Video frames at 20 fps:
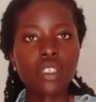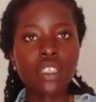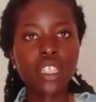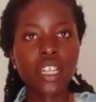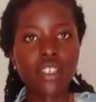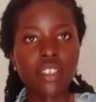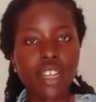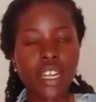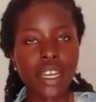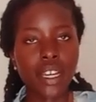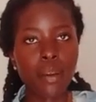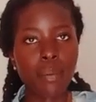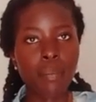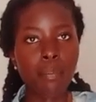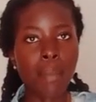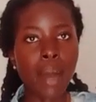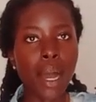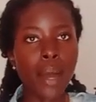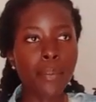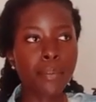They are like
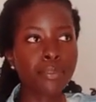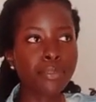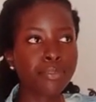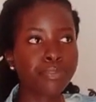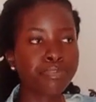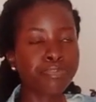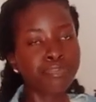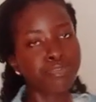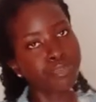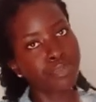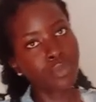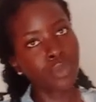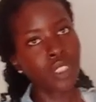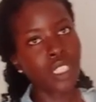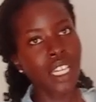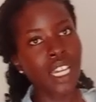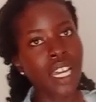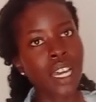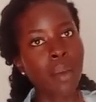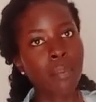mom
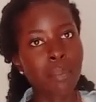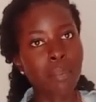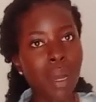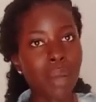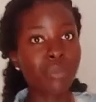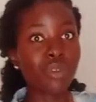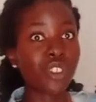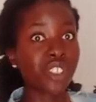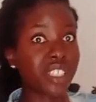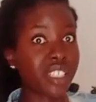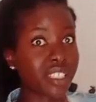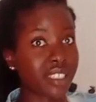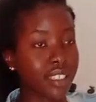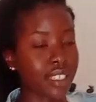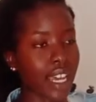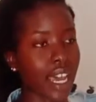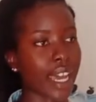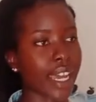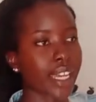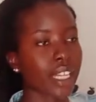mom jeans
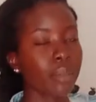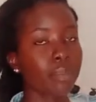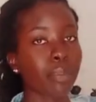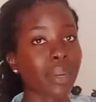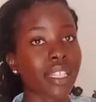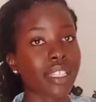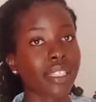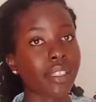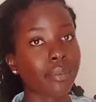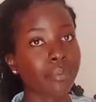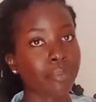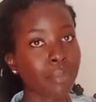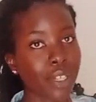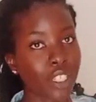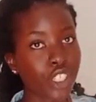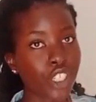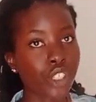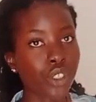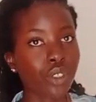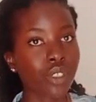style, but the
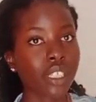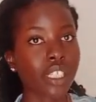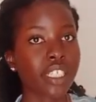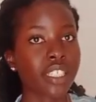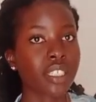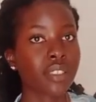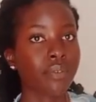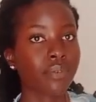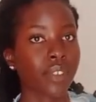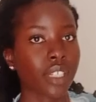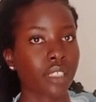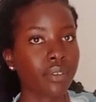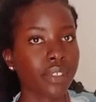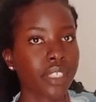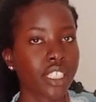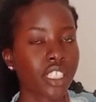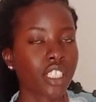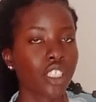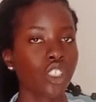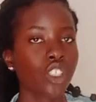material is
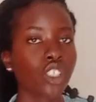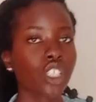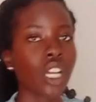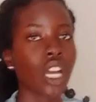velvetish.